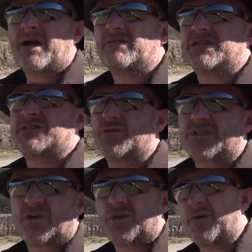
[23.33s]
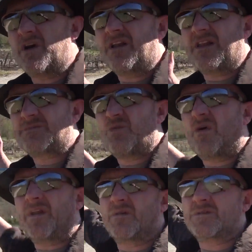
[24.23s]
jumping over the proverbial back
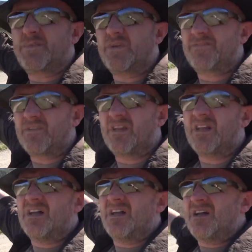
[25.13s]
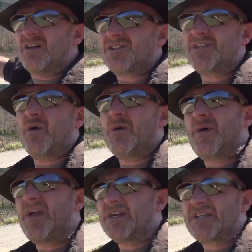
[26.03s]
fence and heading off into the middle of
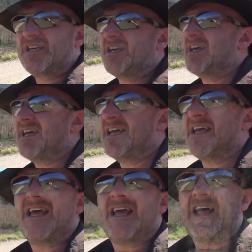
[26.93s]
nowhere for a few days.